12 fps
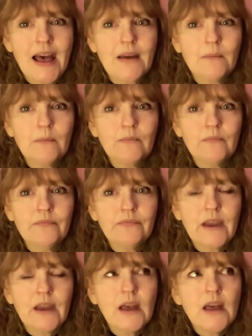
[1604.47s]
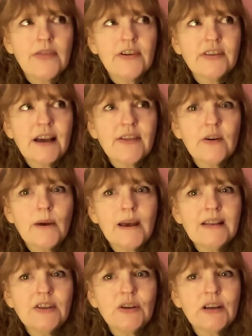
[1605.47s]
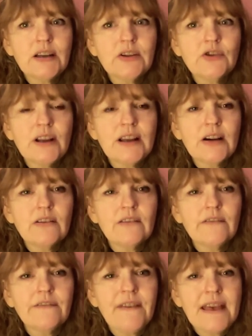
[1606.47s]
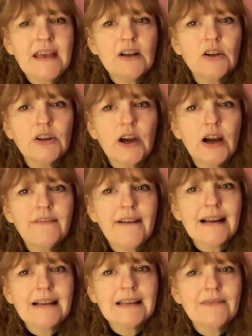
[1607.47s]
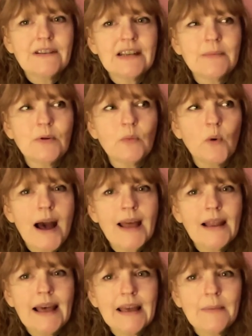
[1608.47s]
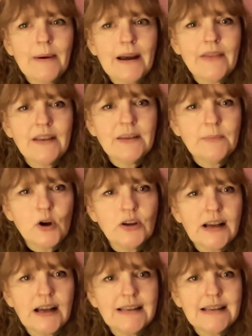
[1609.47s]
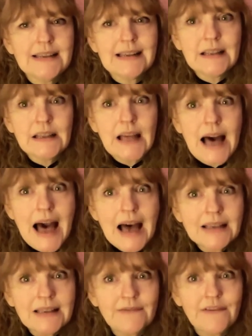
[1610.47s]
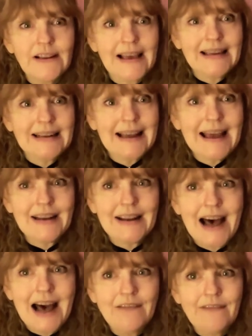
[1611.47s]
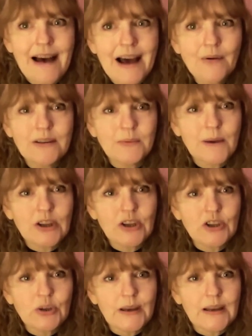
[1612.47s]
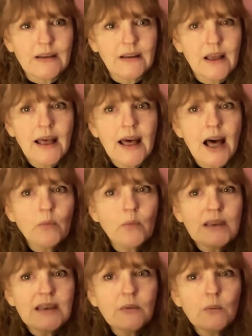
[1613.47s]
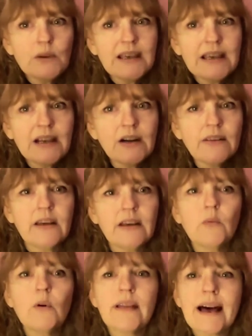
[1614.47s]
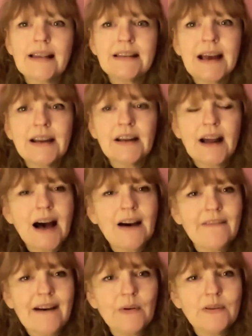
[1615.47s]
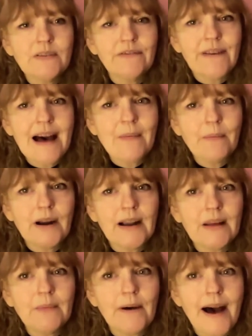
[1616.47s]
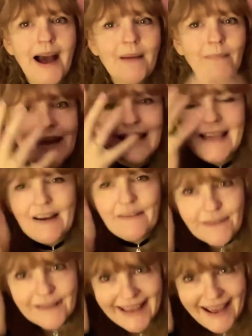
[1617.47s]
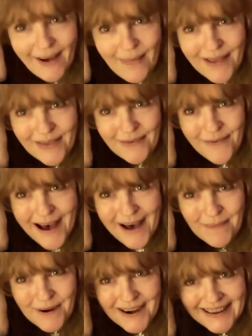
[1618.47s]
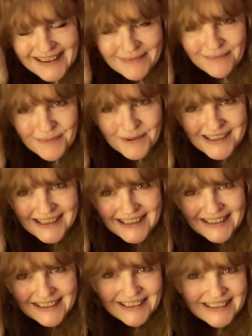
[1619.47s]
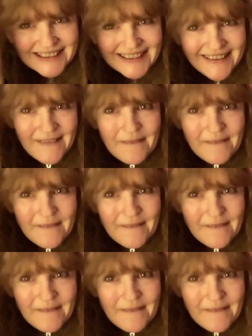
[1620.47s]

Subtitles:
um, there's other ways you can trigger vagal nerve activity, but what I like about this product is it lasts for like 9.5 hours when you do it. And we hear that, well, that's 9.5 hours of fat burning, but I'm like that, forget about the fat burning in particular.